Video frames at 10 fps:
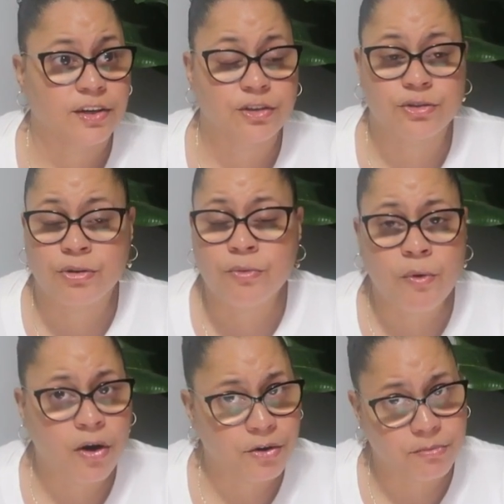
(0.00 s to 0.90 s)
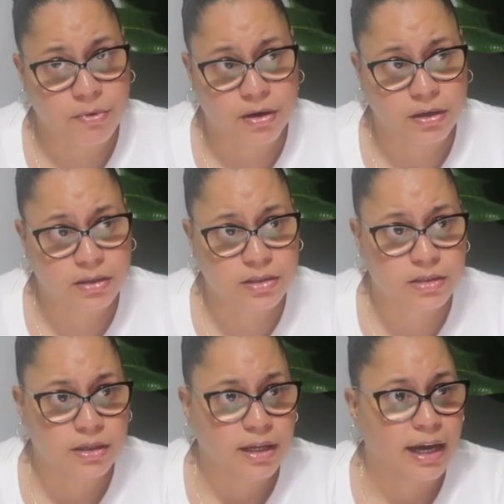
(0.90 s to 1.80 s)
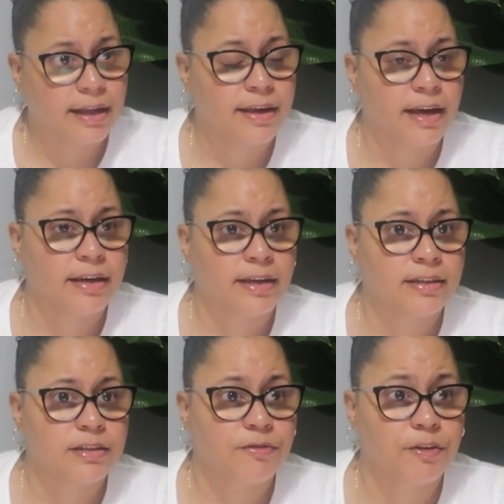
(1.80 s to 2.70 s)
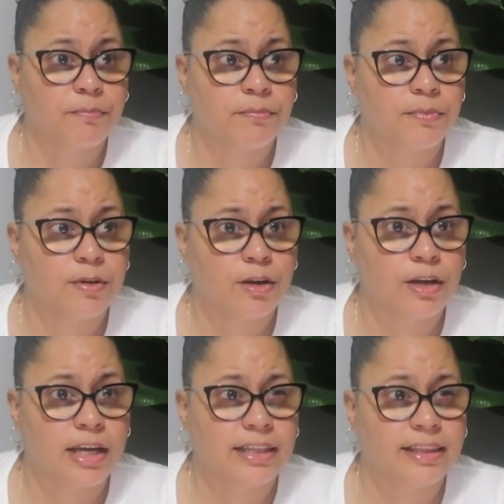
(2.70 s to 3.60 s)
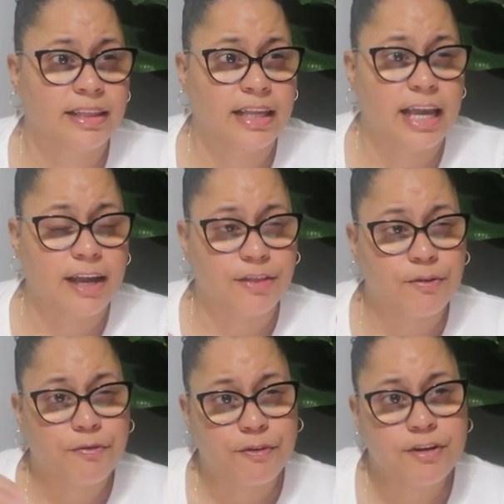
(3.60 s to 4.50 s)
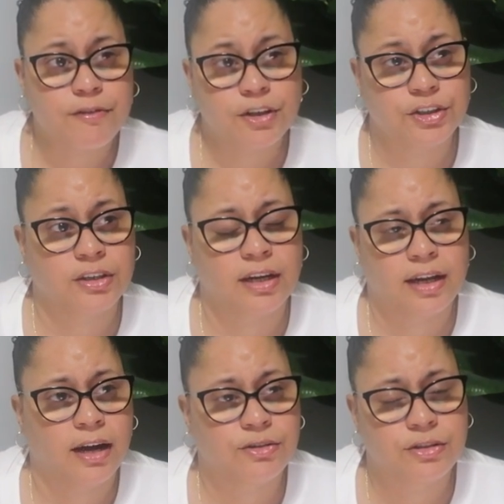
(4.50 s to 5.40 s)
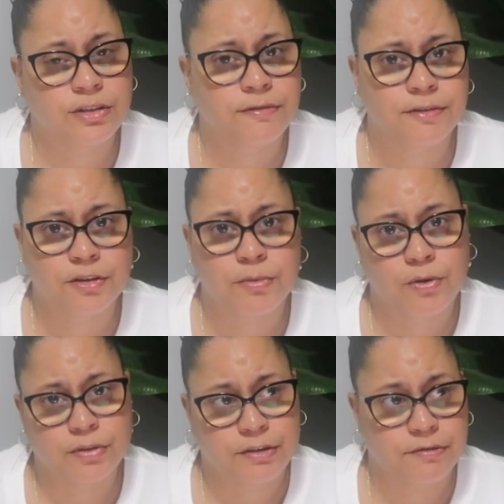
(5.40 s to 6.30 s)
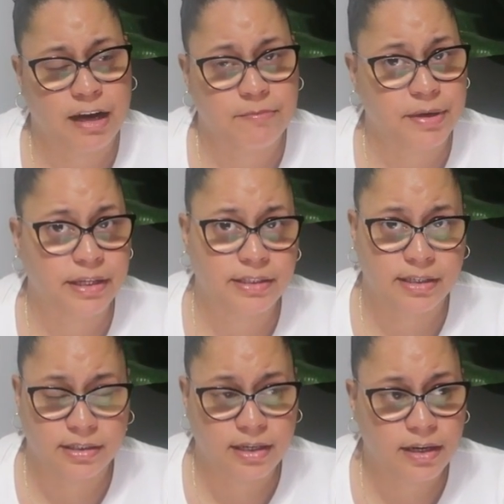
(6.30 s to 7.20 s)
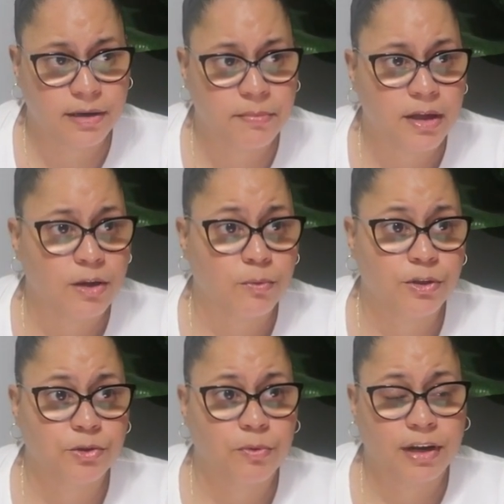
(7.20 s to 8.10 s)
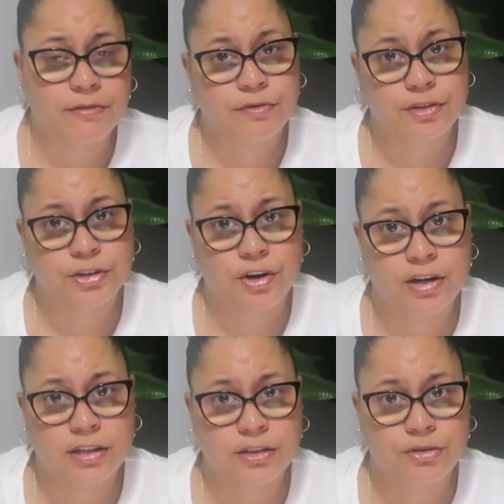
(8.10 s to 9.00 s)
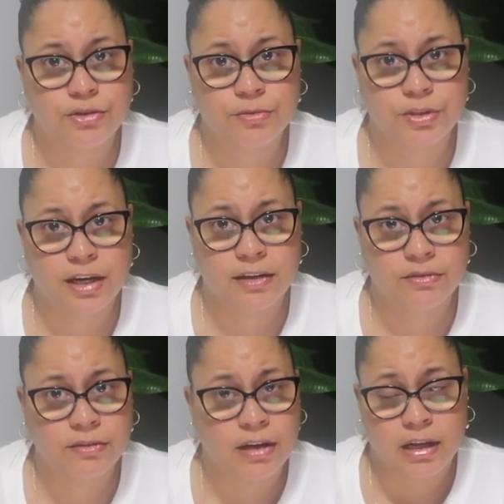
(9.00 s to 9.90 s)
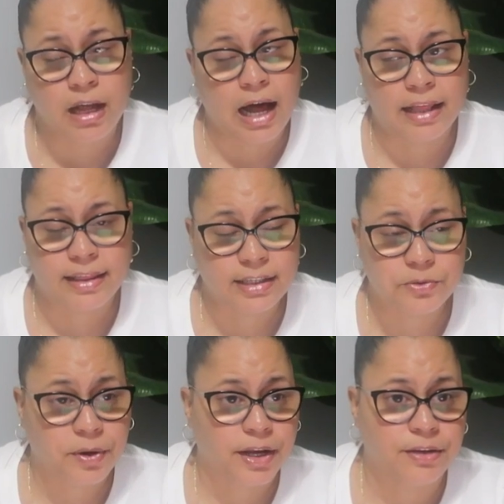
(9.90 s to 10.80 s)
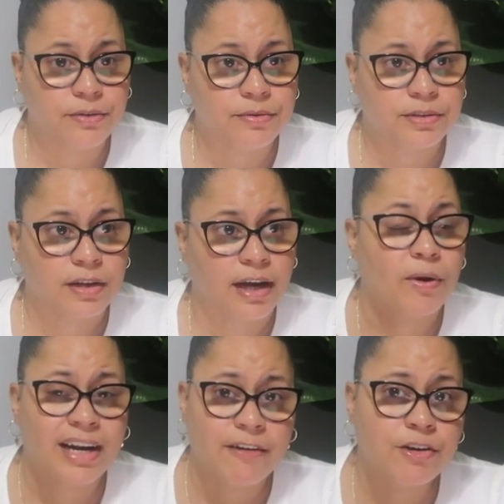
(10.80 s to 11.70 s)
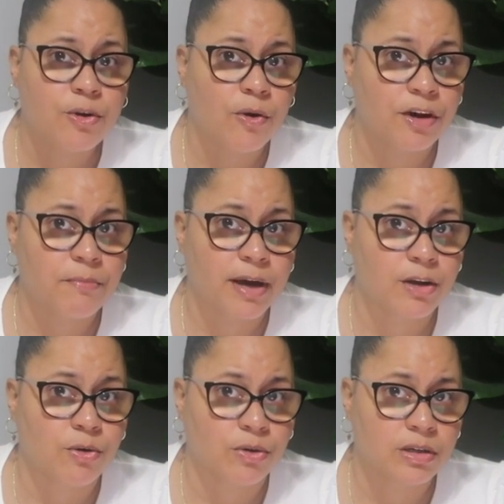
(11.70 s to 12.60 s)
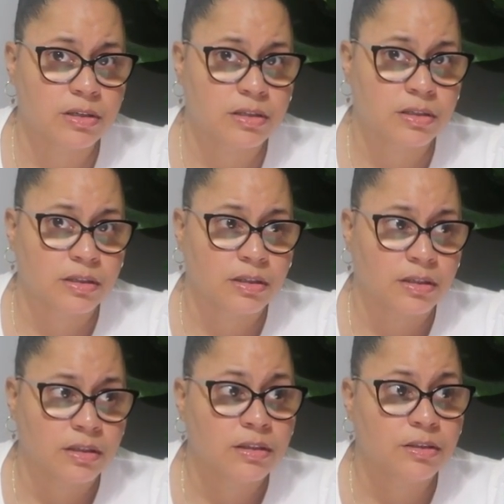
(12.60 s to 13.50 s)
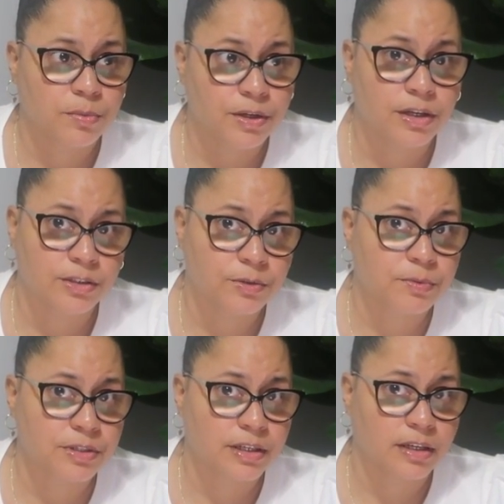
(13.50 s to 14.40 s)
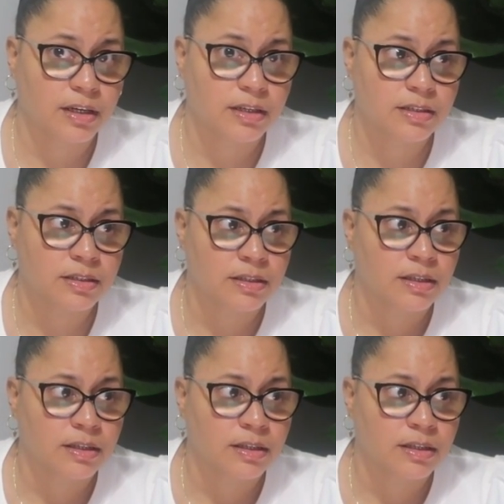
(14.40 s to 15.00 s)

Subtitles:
there's no watermarks. Again, it's for the free version allows you to film only 5 minutes at a time, which when I first started this YouTube channel, that's what I used. When I recorded my course, to be 100% honest,